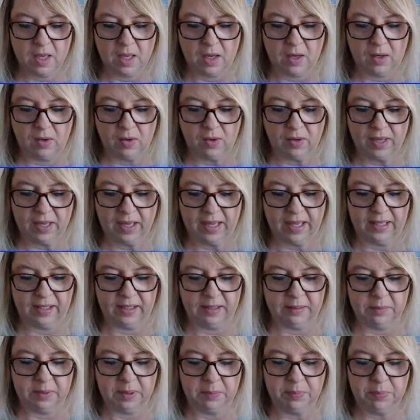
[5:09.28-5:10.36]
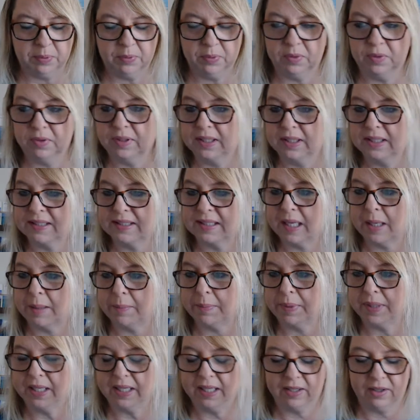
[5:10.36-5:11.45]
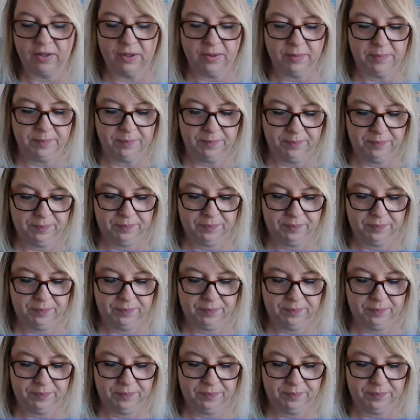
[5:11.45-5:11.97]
Okay, let me pull this up here.